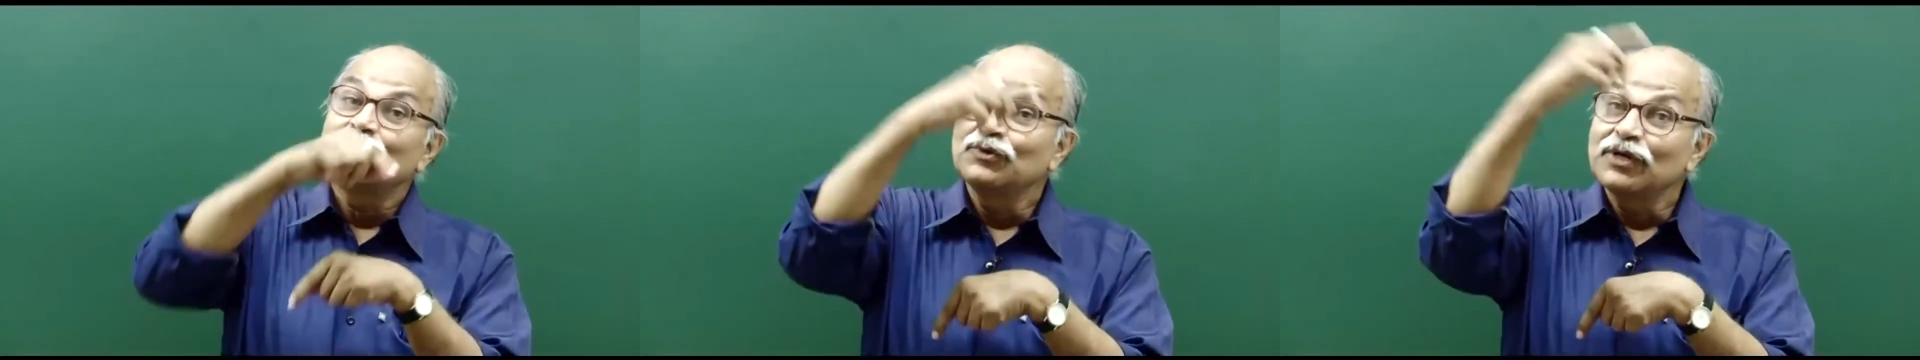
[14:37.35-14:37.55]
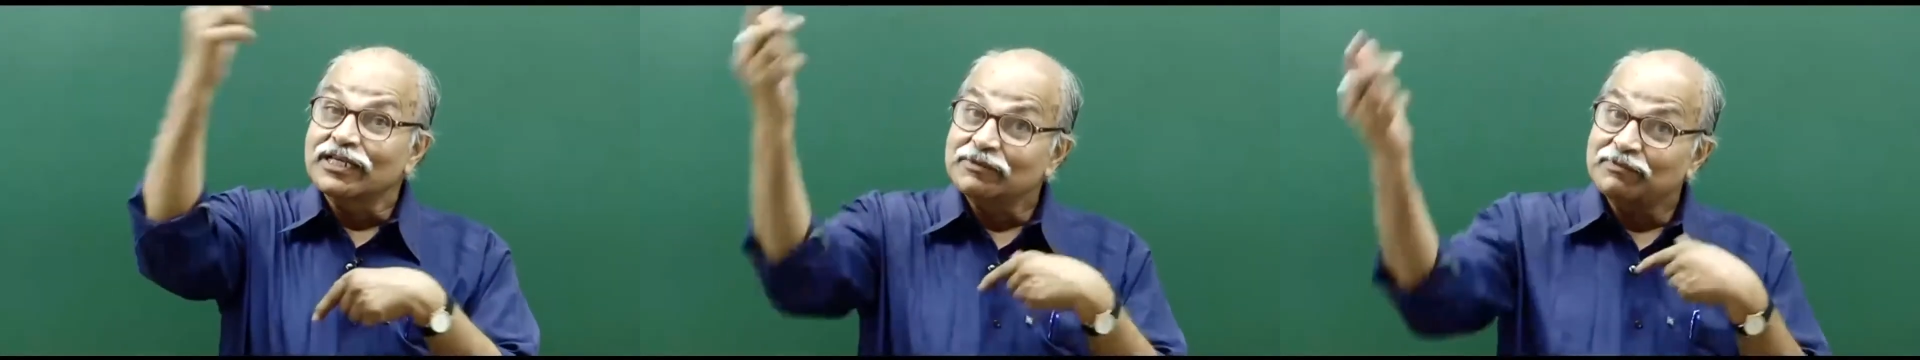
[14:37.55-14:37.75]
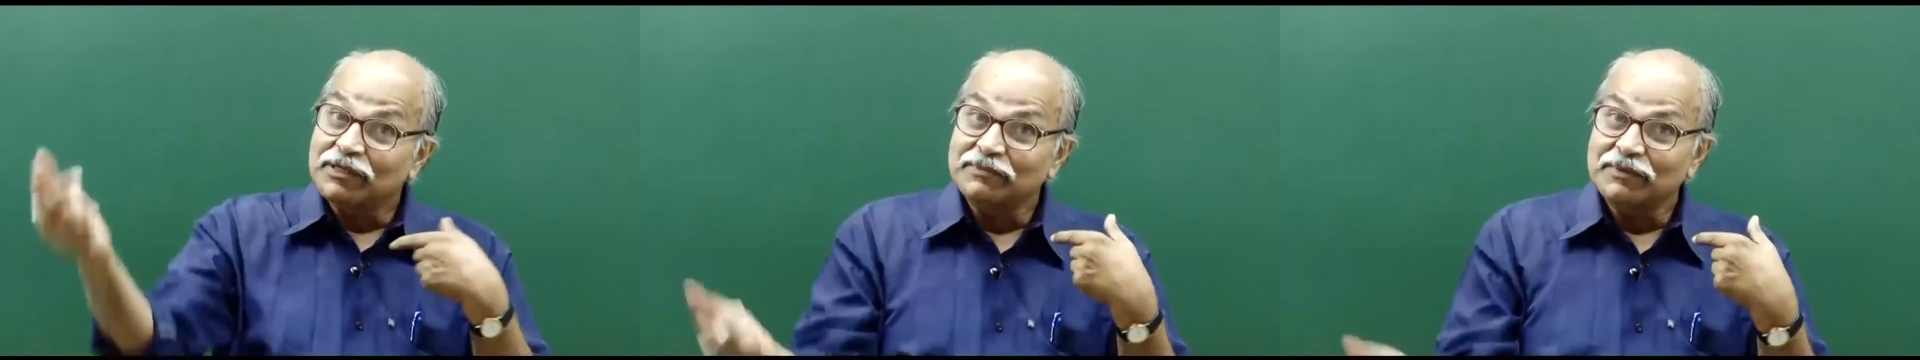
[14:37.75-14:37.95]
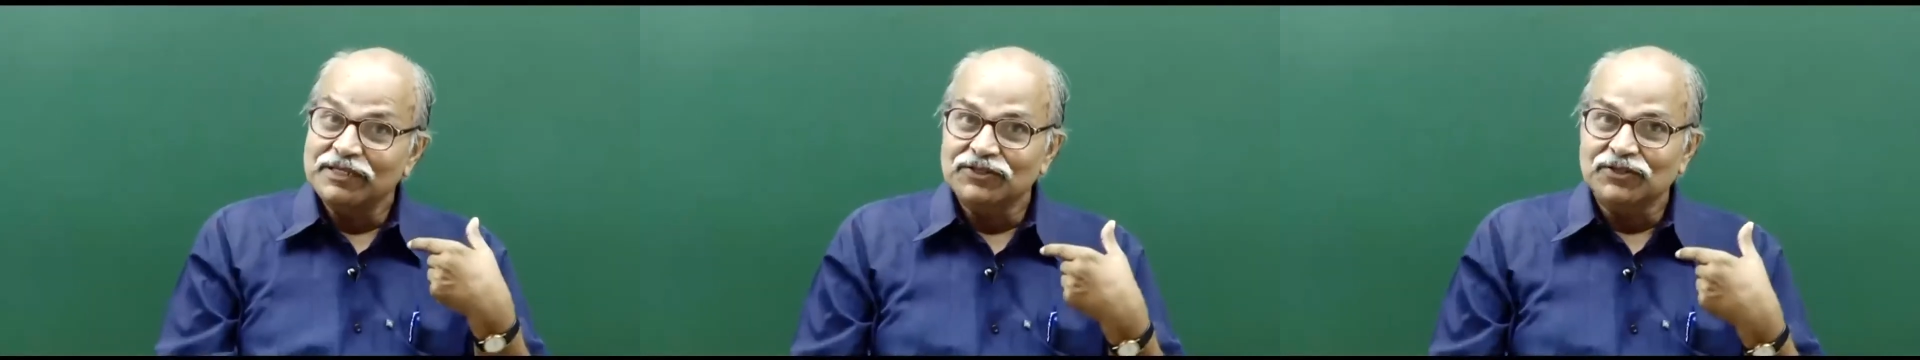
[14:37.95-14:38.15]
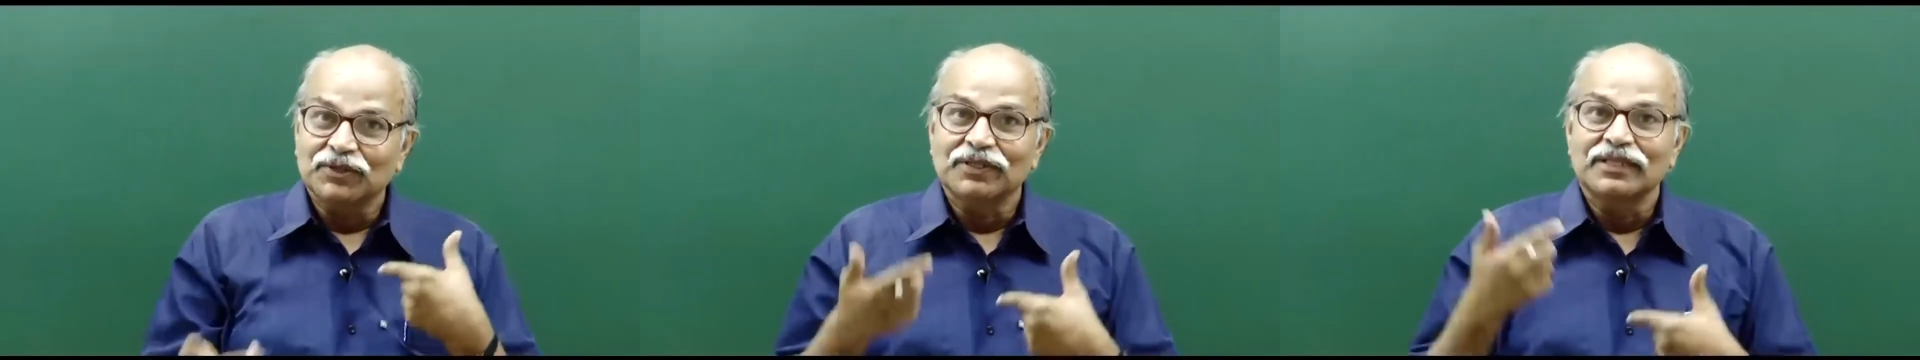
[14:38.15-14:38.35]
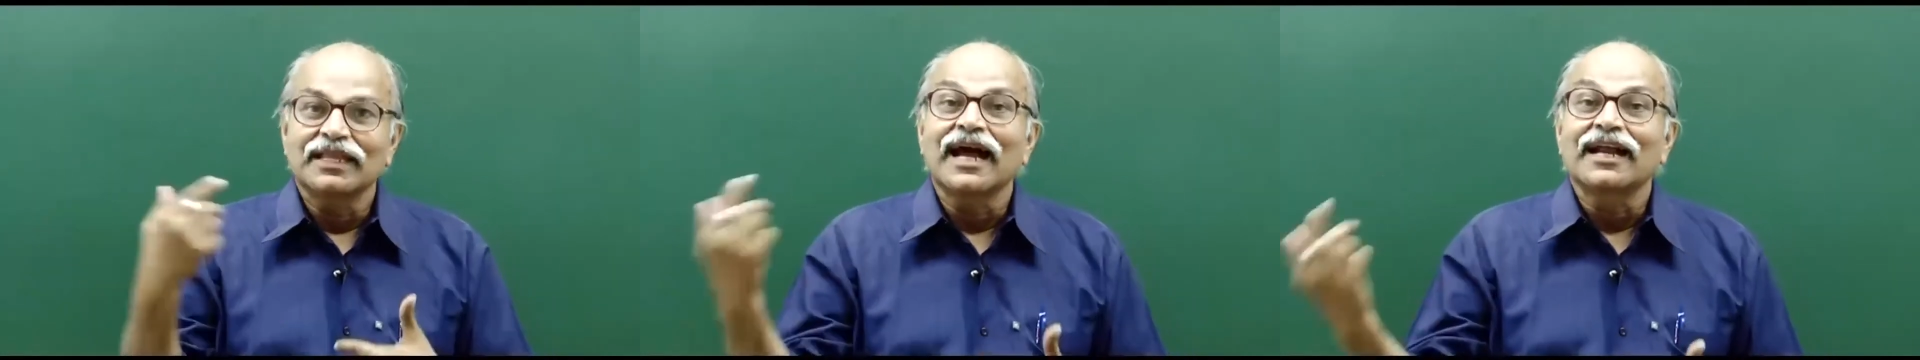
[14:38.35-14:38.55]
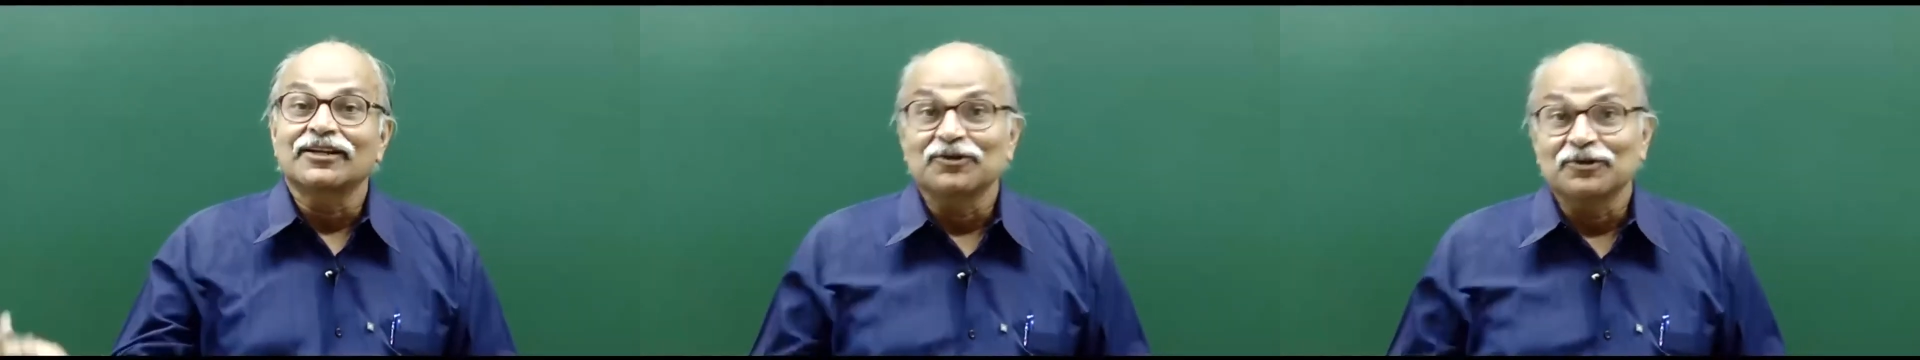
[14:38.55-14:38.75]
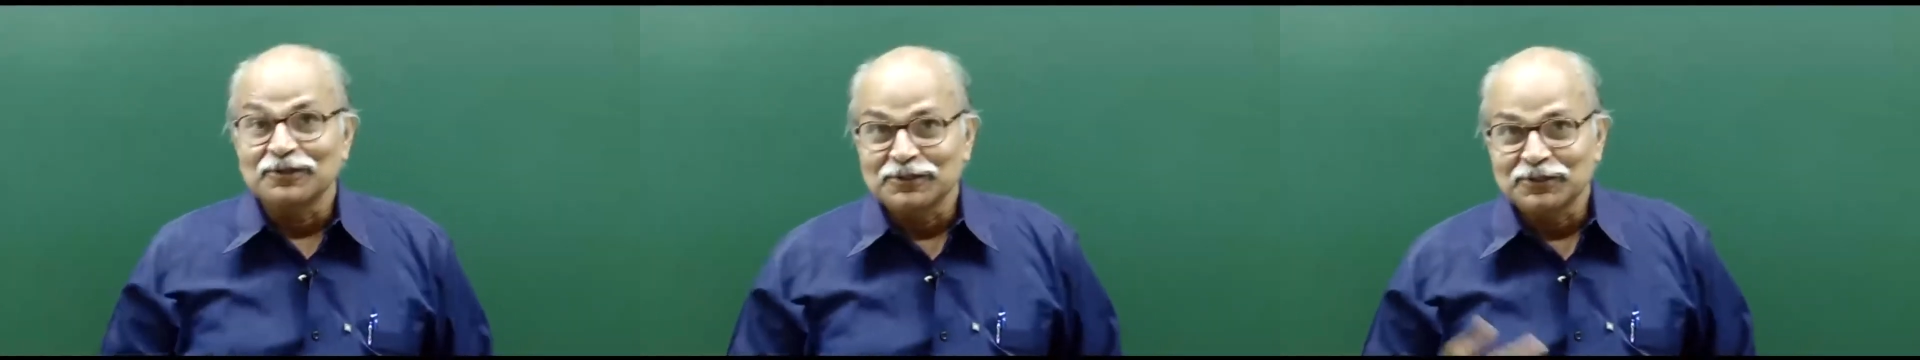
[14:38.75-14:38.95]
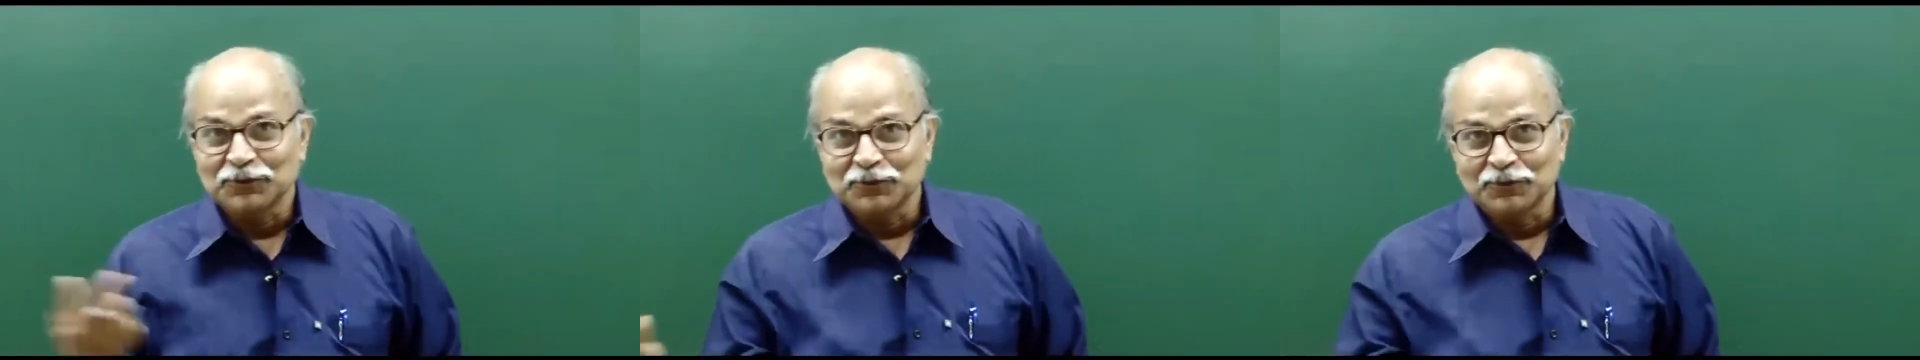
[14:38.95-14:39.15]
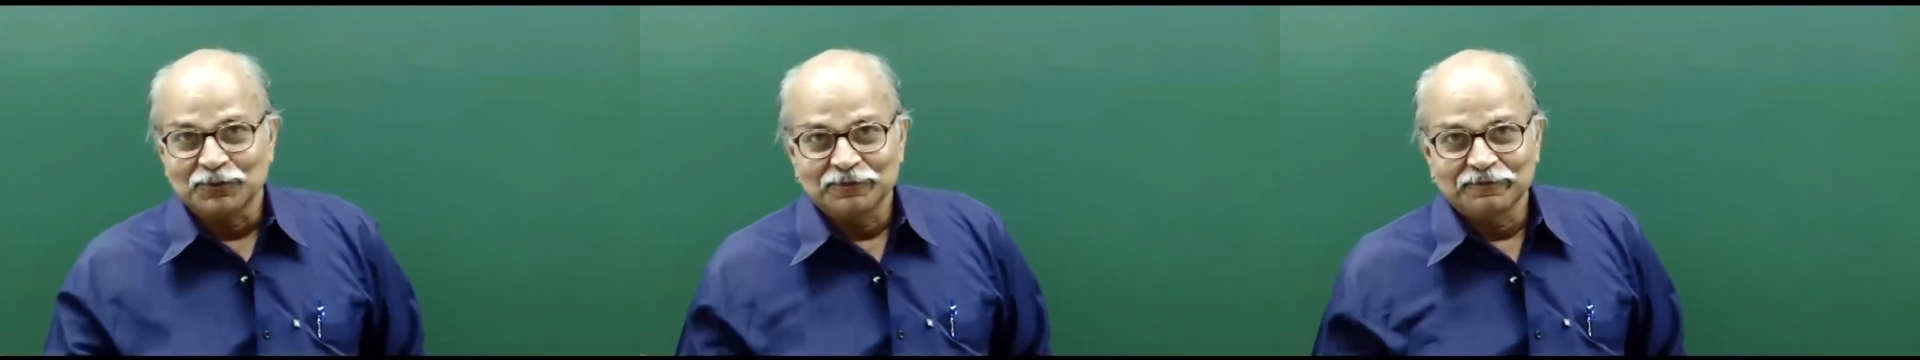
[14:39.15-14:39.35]
do experiments on that
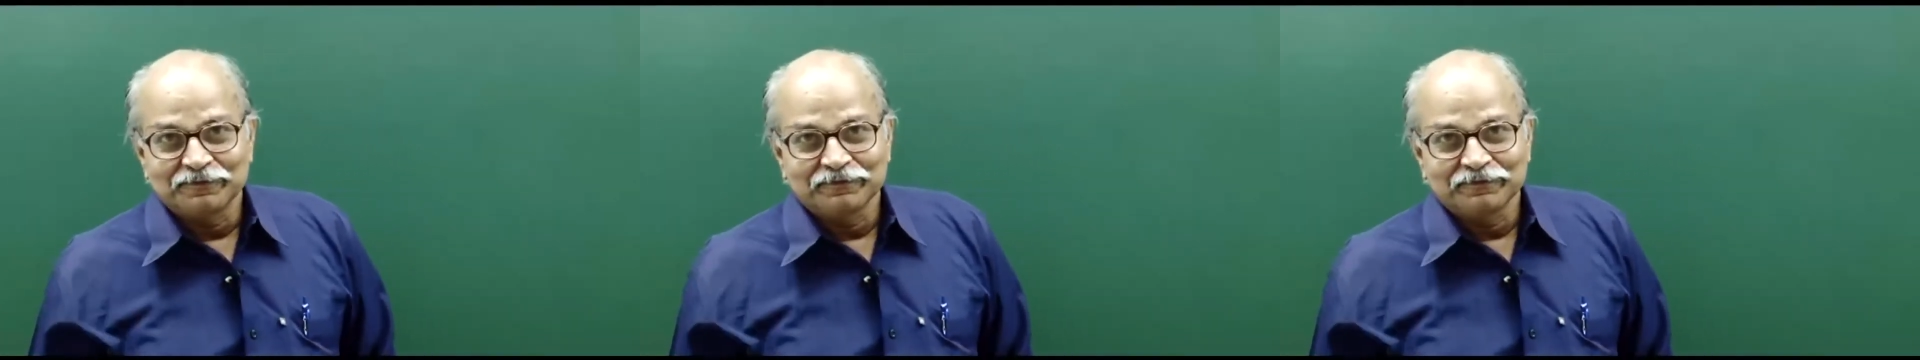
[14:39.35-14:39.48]
also.